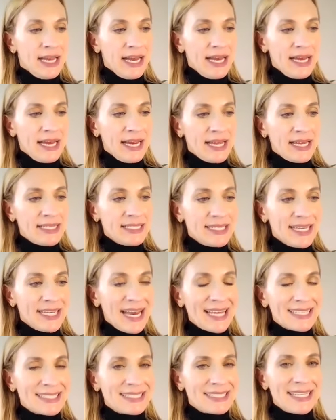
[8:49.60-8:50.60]
and it
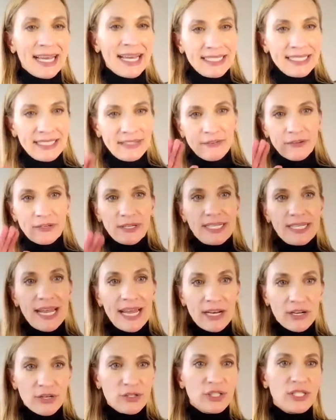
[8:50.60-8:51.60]
has nine different
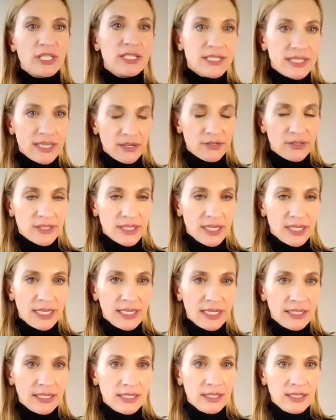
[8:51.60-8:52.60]
energy centers in
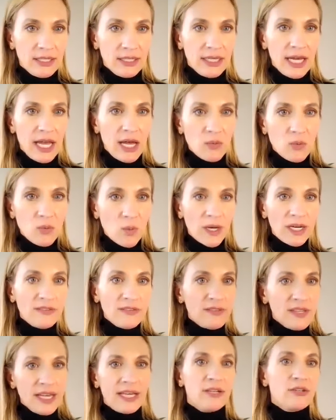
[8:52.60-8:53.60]
it, and one
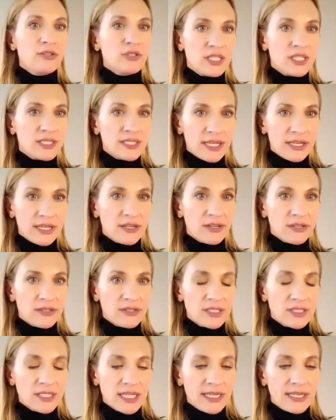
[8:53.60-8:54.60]
of the energy
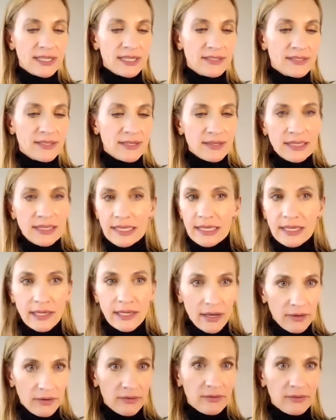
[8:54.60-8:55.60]
centers is the
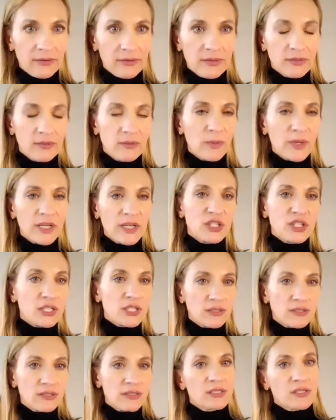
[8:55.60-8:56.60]
ego, which
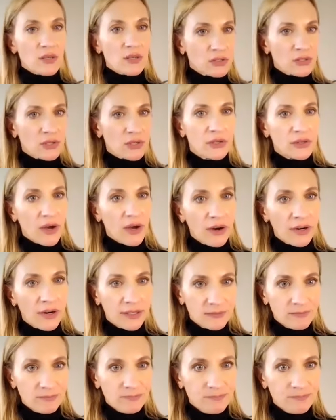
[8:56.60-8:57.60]
is also called the
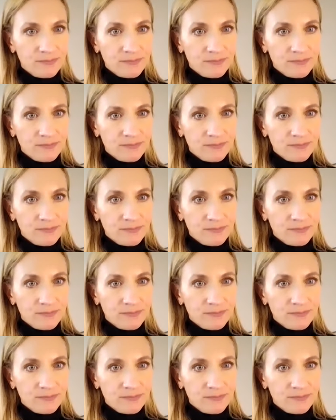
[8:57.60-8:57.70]
heart.